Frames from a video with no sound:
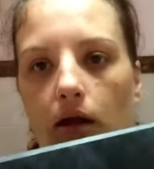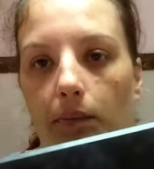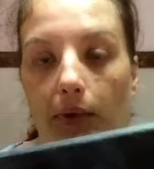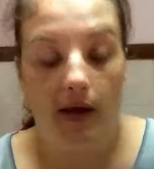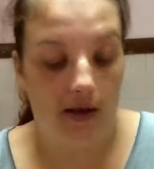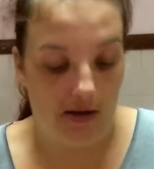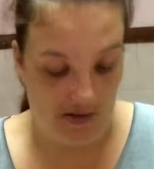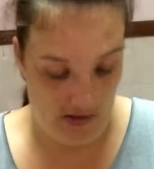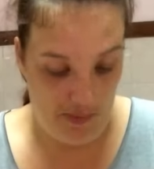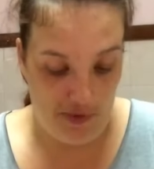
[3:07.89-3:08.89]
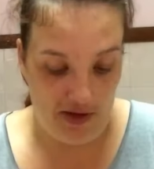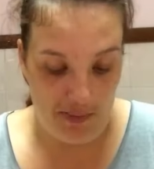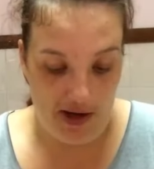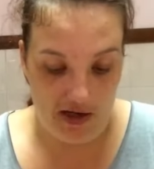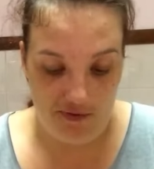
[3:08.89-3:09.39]
I paid a pretty
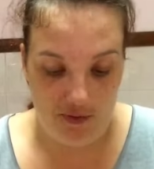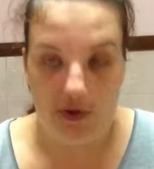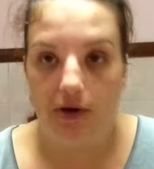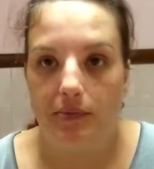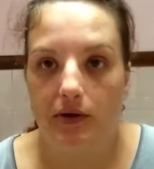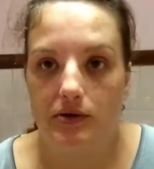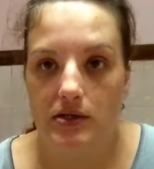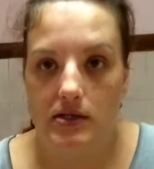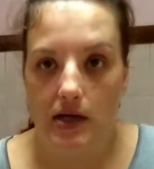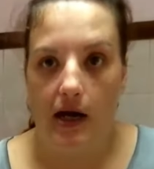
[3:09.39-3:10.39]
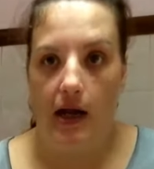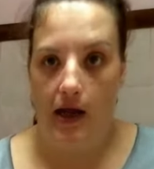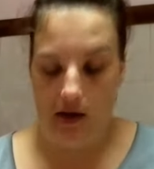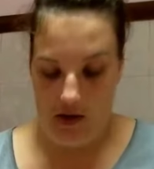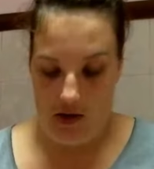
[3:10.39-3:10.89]
penny for it because in
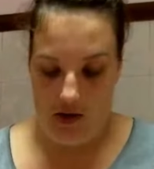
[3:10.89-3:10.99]
Thailand,